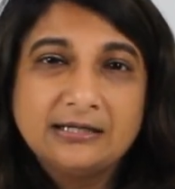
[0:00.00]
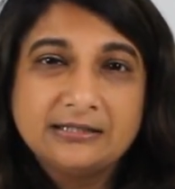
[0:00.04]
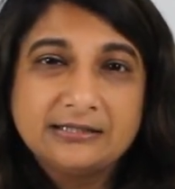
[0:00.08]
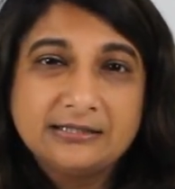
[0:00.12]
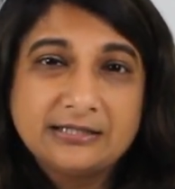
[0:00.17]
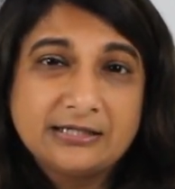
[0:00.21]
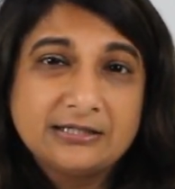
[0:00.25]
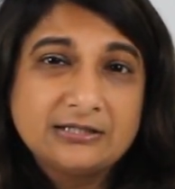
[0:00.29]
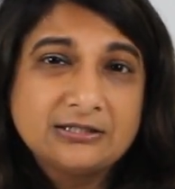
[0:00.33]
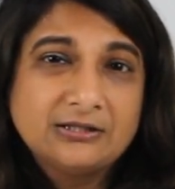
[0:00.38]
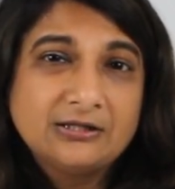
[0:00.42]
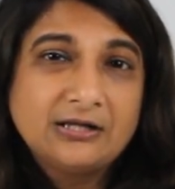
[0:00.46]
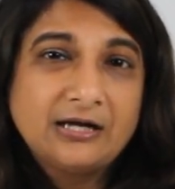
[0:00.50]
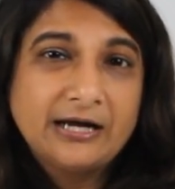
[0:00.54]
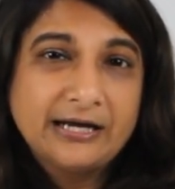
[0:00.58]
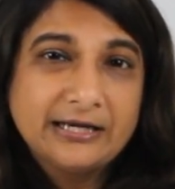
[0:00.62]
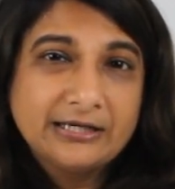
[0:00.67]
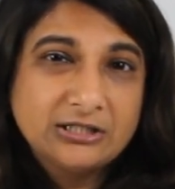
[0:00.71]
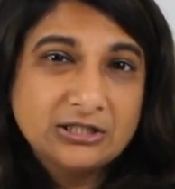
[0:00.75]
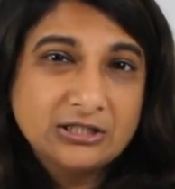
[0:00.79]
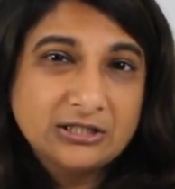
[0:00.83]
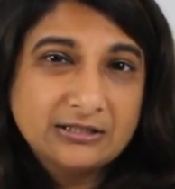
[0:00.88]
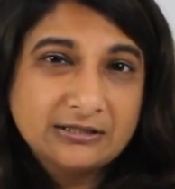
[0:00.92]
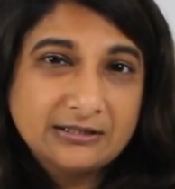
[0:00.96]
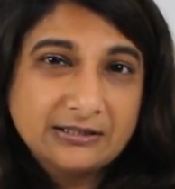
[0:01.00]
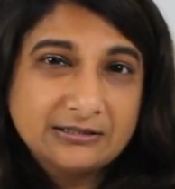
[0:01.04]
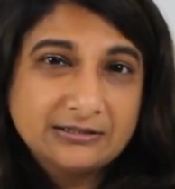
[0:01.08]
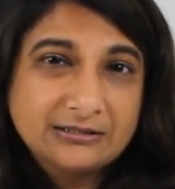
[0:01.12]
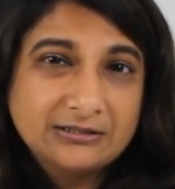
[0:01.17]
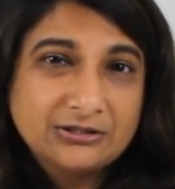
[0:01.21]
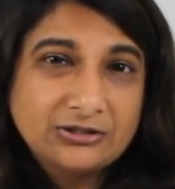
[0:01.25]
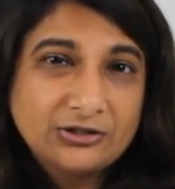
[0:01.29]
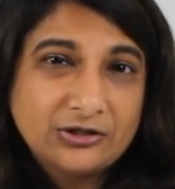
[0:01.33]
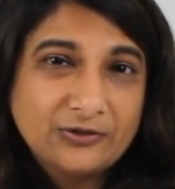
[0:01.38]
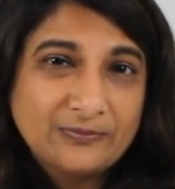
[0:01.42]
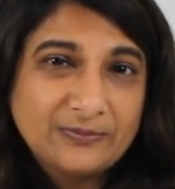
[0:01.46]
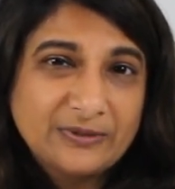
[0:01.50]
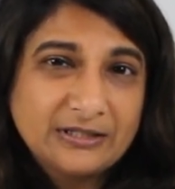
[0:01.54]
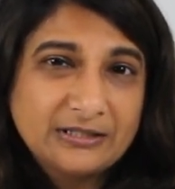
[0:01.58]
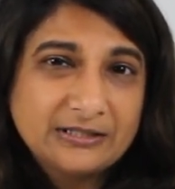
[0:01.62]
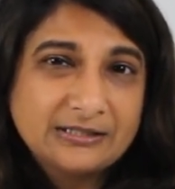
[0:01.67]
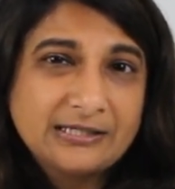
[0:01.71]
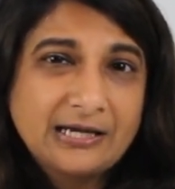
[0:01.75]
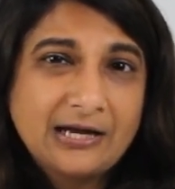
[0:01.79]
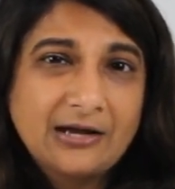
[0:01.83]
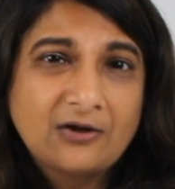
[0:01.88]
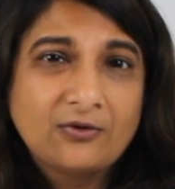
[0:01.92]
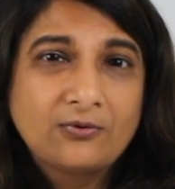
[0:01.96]
dental hygiene that
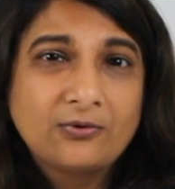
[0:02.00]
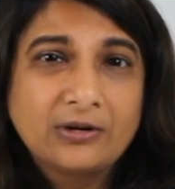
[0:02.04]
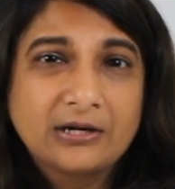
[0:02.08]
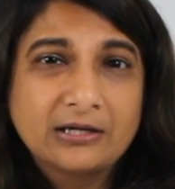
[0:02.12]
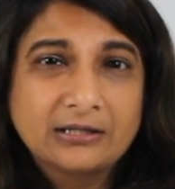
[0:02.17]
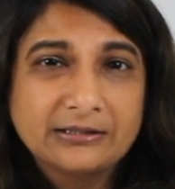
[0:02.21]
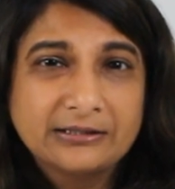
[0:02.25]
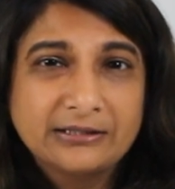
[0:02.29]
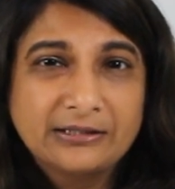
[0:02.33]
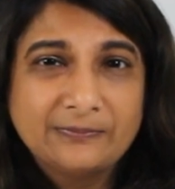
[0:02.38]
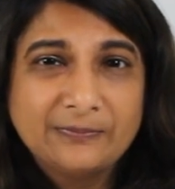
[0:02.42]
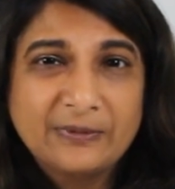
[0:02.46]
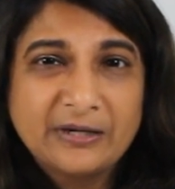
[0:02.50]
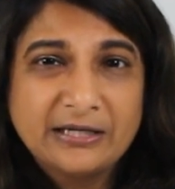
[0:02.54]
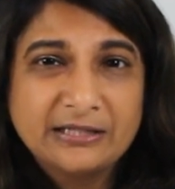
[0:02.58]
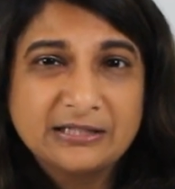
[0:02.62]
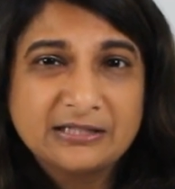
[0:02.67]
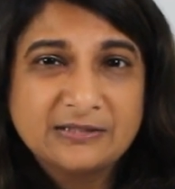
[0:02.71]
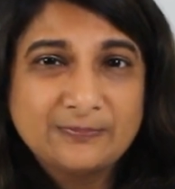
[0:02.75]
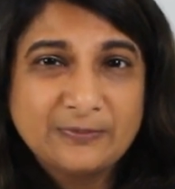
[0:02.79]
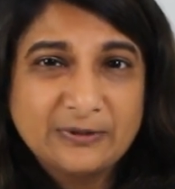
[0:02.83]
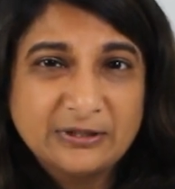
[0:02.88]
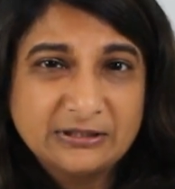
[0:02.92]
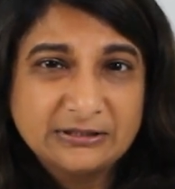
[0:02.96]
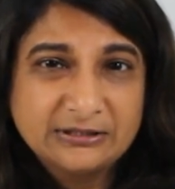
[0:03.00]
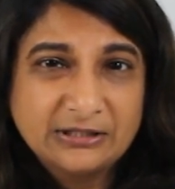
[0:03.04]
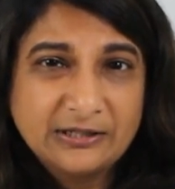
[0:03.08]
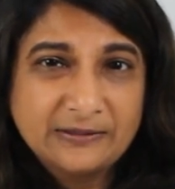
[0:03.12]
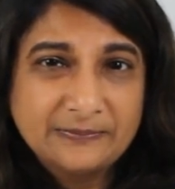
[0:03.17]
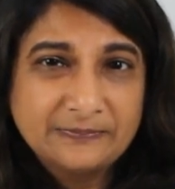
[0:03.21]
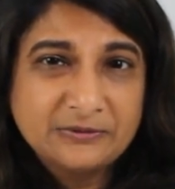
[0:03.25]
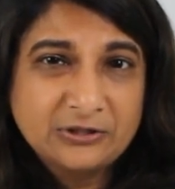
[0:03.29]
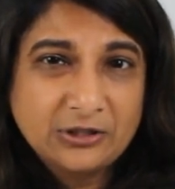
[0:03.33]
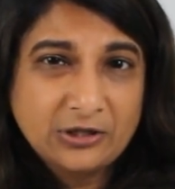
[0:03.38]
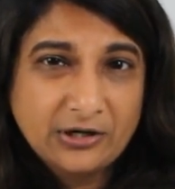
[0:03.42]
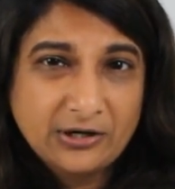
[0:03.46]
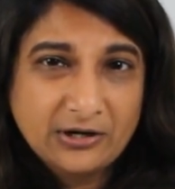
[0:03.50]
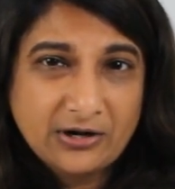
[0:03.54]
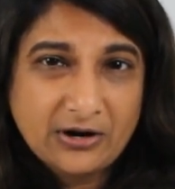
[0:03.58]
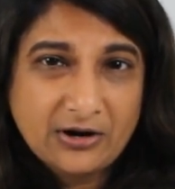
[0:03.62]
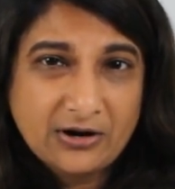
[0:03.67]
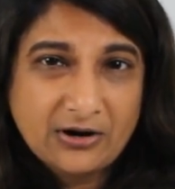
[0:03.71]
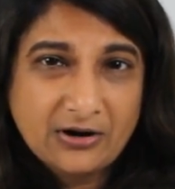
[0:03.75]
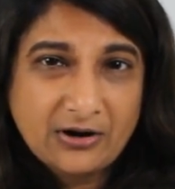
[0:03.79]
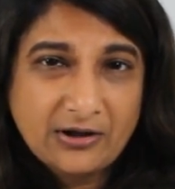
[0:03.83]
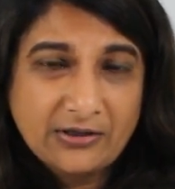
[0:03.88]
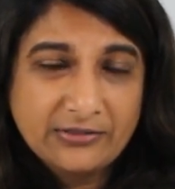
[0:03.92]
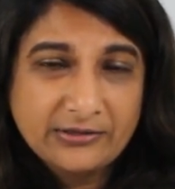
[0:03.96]
determines how quickly pets build up
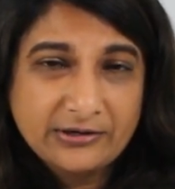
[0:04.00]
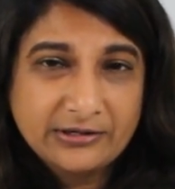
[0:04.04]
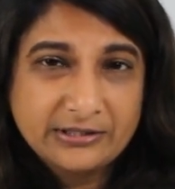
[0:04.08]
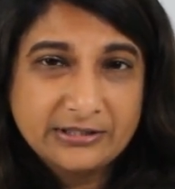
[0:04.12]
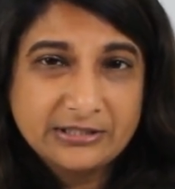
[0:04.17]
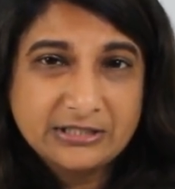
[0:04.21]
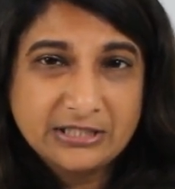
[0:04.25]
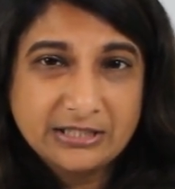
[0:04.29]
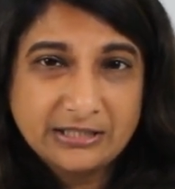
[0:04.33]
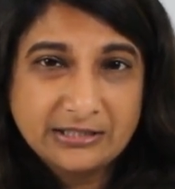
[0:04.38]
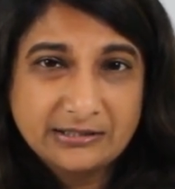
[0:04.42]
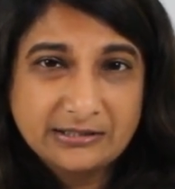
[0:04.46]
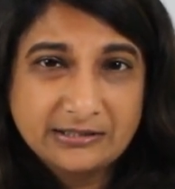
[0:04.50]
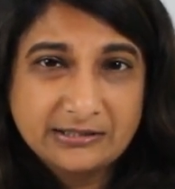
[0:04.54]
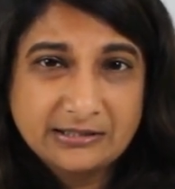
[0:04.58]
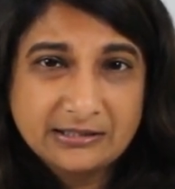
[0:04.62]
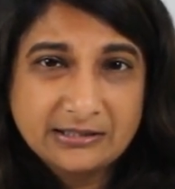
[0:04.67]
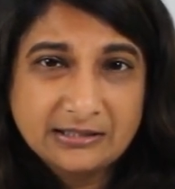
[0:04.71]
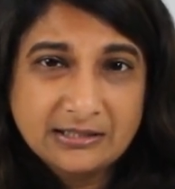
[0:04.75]
tartar on their teeth.